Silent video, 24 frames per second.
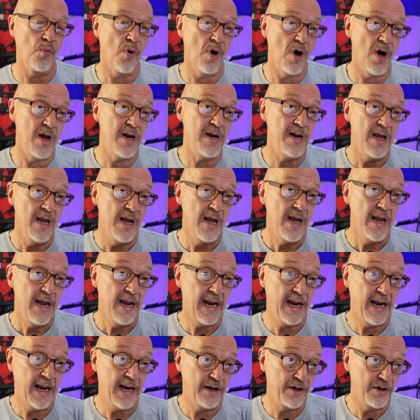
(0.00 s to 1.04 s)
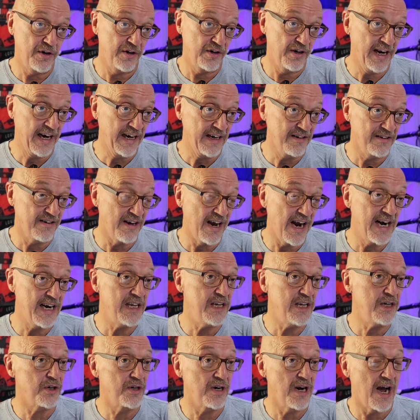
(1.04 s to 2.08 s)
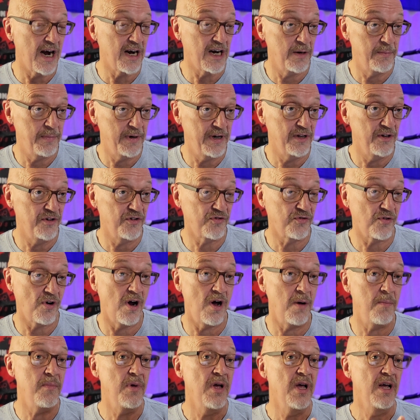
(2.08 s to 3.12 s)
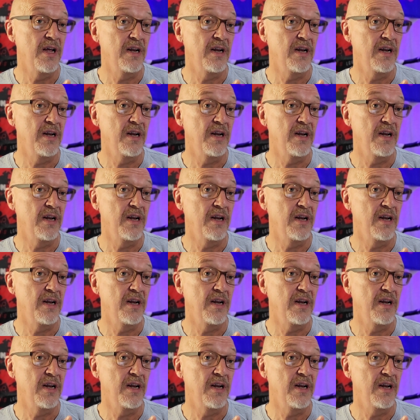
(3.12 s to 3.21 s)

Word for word: one, in your anxiety, you're not going to be in the scrum.